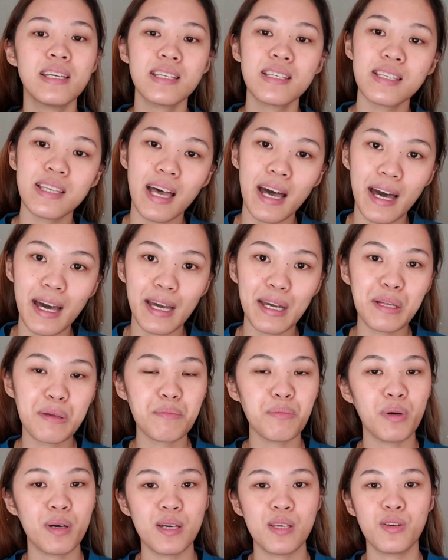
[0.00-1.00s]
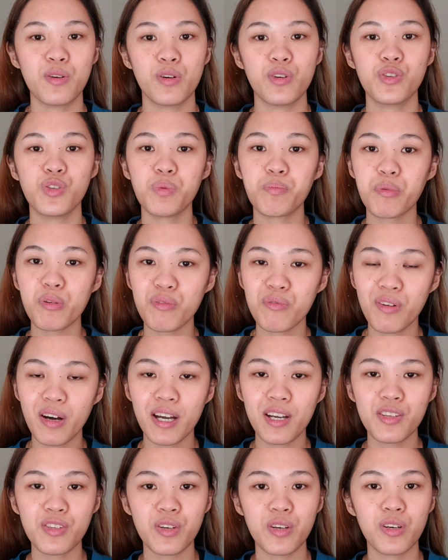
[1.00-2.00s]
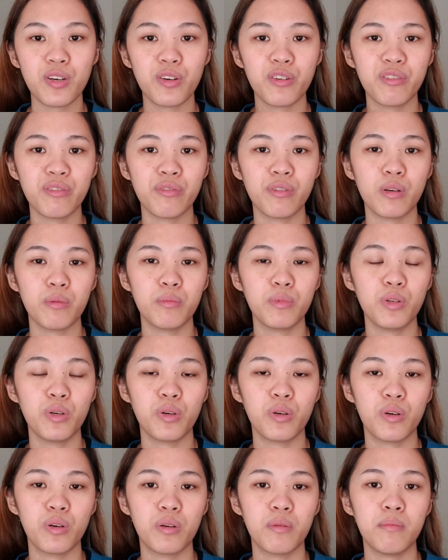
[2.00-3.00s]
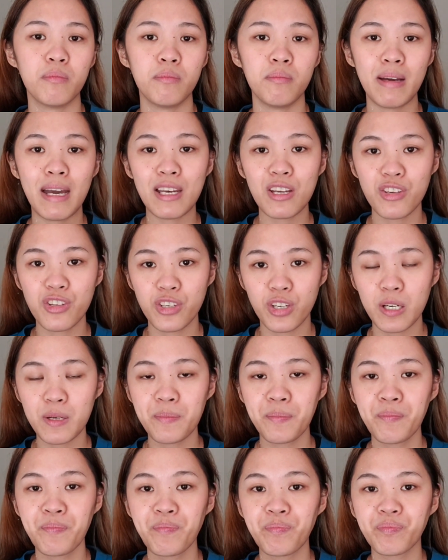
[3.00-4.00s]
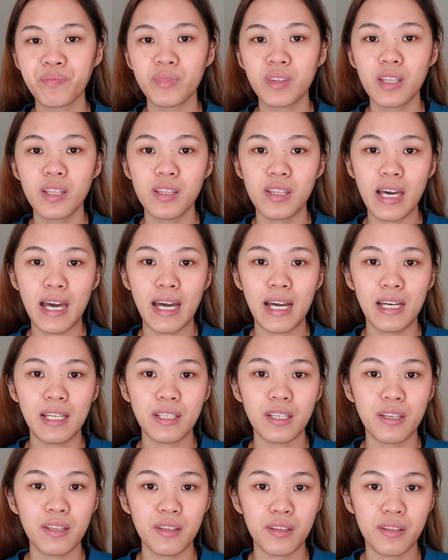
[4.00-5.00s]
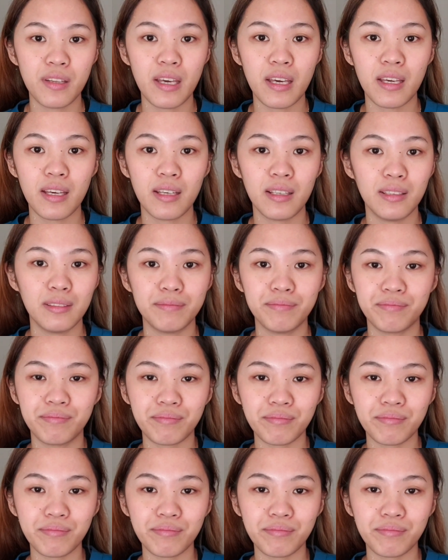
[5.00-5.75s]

signed by your supervisor or from your manager that they